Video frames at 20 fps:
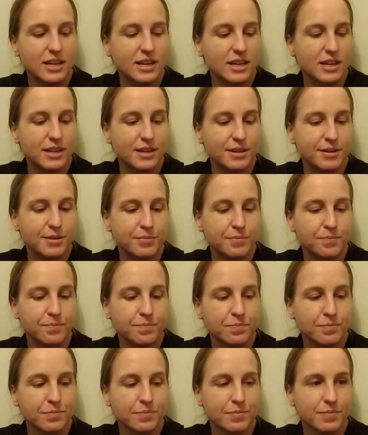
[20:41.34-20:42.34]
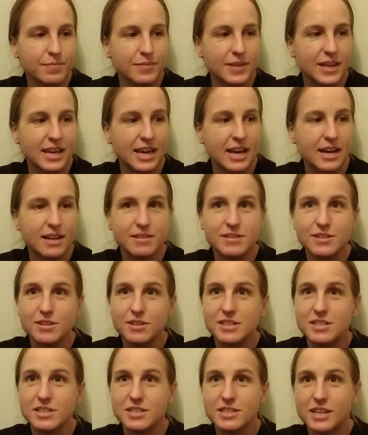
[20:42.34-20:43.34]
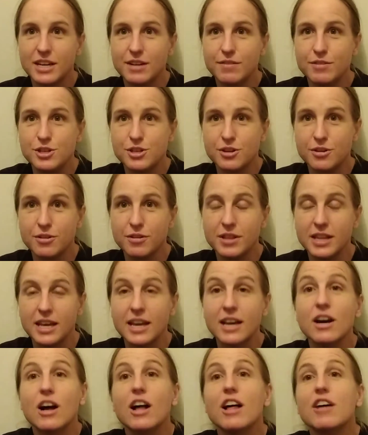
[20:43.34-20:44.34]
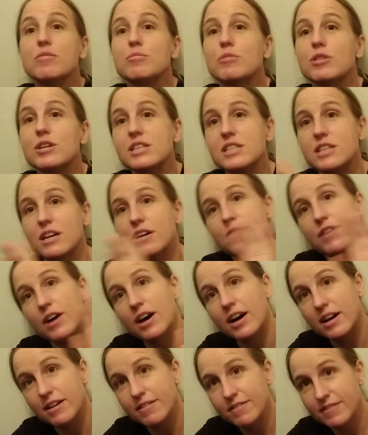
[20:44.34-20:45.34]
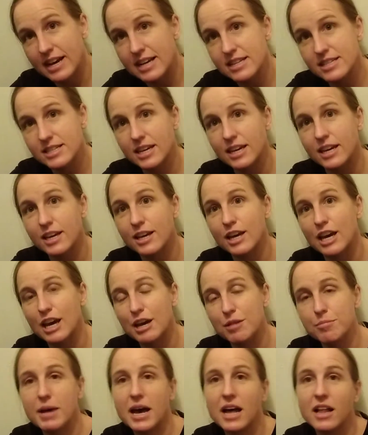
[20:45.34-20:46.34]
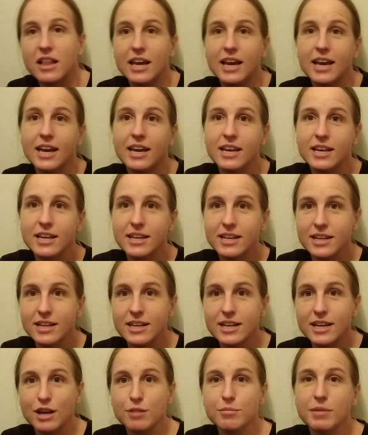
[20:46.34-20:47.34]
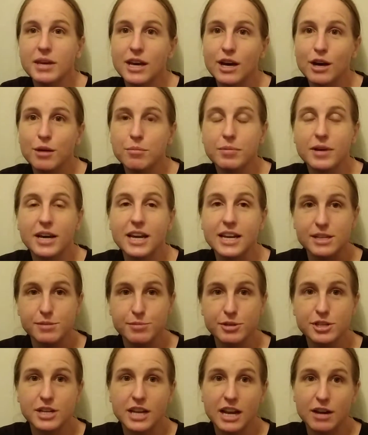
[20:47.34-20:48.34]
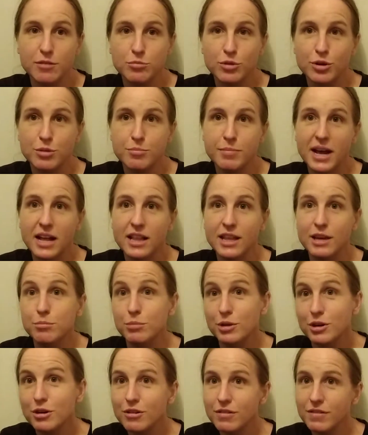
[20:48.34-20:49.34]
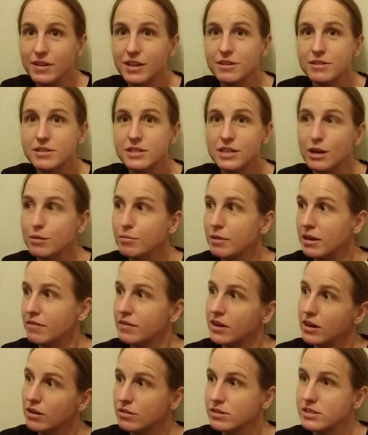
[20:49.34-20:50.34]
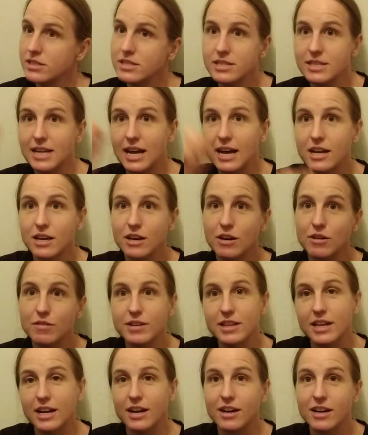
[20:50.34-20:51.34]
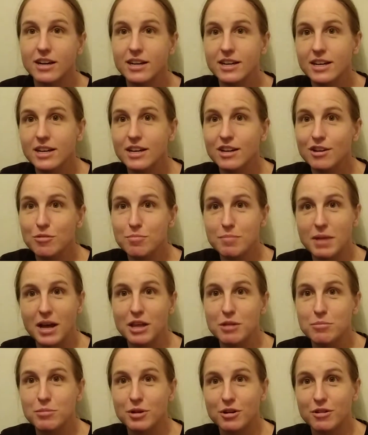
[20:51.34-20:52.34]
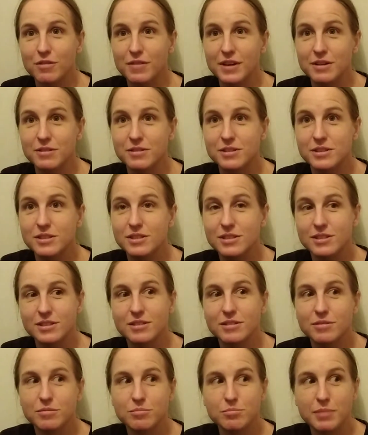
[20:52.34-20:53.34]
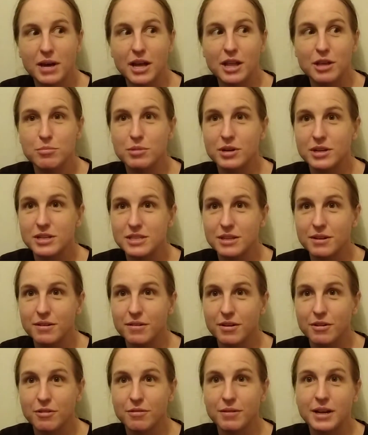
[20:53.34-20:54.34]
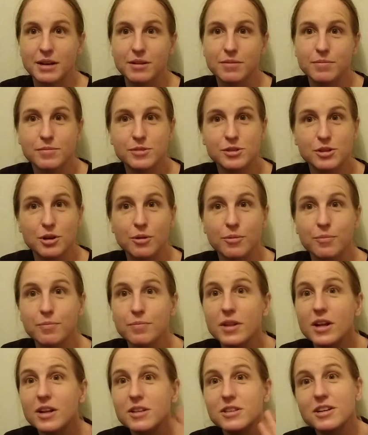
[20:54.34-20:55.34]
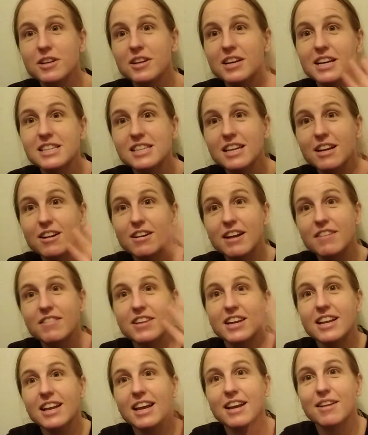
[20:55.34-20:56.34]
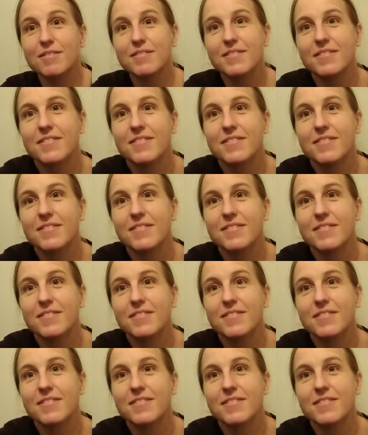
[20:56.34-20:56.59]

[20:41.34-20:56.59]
Yeah, so it's just kind of a journal thing. I'll have more stuff on fasting and ballet coming up. I especially have more ballet book reviews coming. I've got a whole stack over there. Ballet book reviews, ballet books that I'm going to read. So I'll talk to you guys later. Have a good night.